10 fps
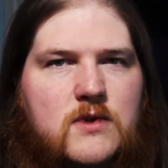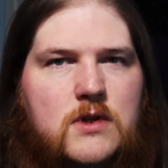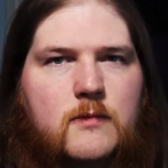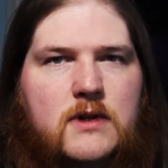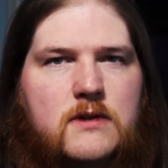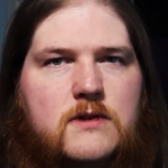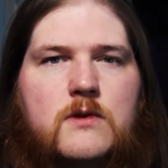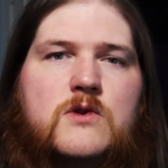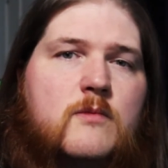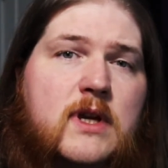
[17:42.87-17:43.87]
Shoot them on your
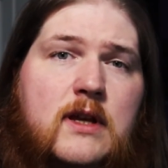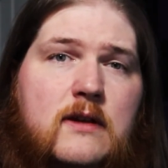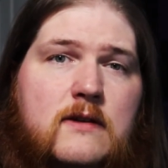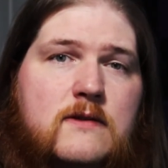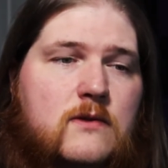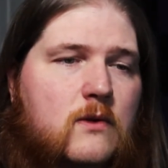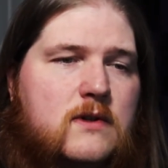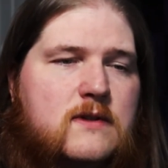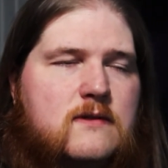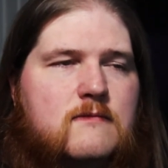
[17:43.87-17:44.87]
social medias, or
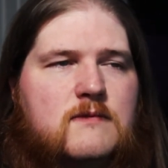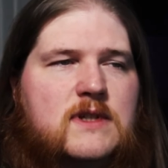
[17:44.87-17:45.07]
just